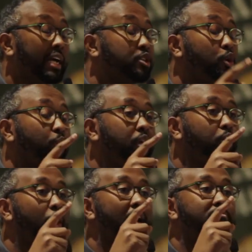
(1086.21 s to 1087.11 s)
actually
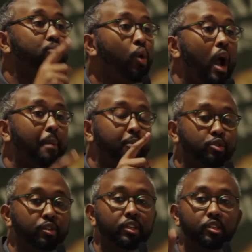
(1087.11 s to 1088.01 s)
we have more
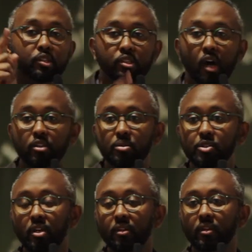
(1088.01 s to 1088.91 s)
opportunities to talk to
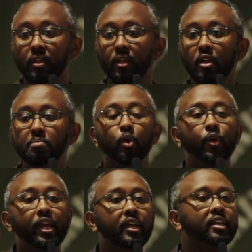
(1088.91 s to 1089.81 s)
each other, but
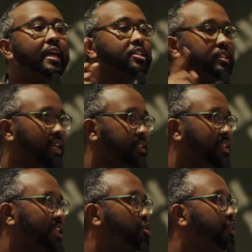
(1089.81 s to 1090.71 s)
we engage less.
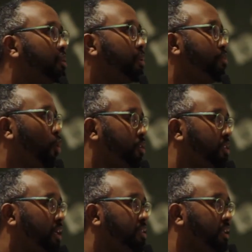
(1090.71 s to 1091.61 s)
That's what the reports
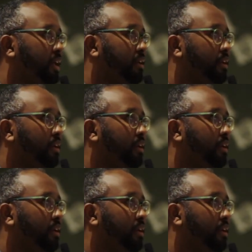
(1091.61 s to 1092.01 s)
say today.